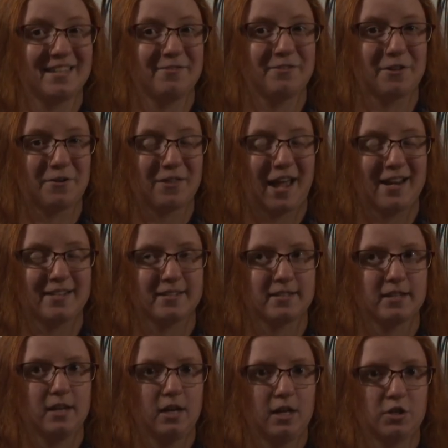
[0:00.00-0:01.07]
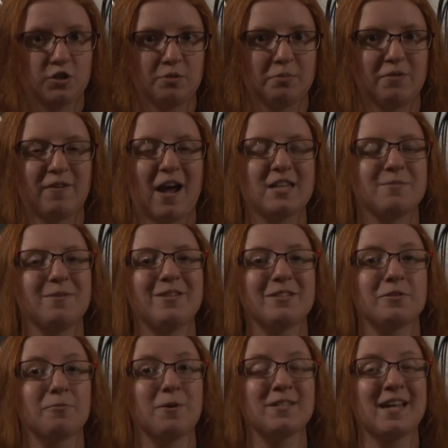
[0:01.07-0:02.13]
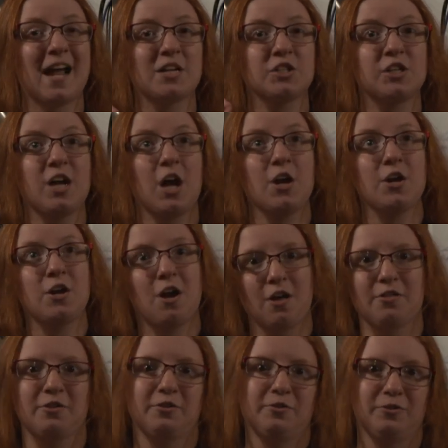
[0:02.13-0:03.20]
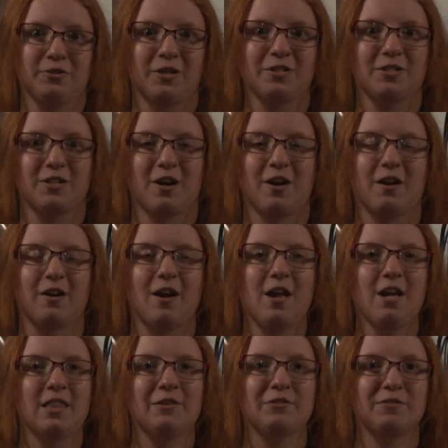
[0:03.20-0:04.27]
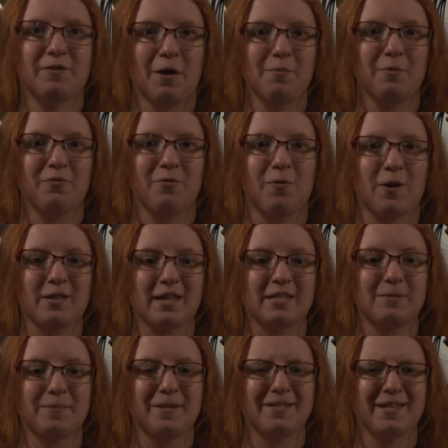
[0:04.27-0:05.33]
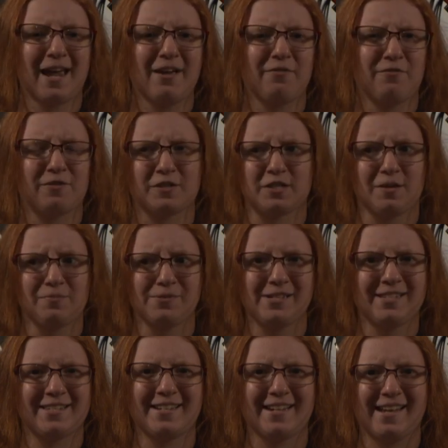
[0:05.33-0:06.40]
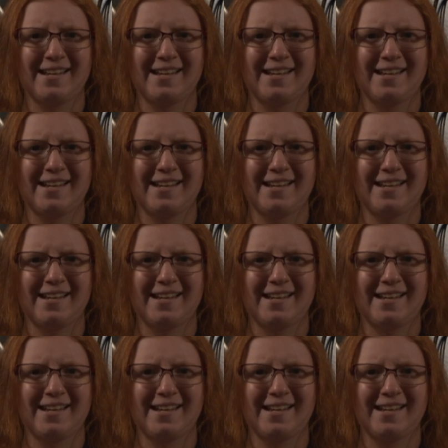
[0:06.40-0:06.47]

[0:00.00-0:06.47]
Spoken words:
even though that is extremely fast, because there was actually another neutron star that was found before that spins at, for some reason,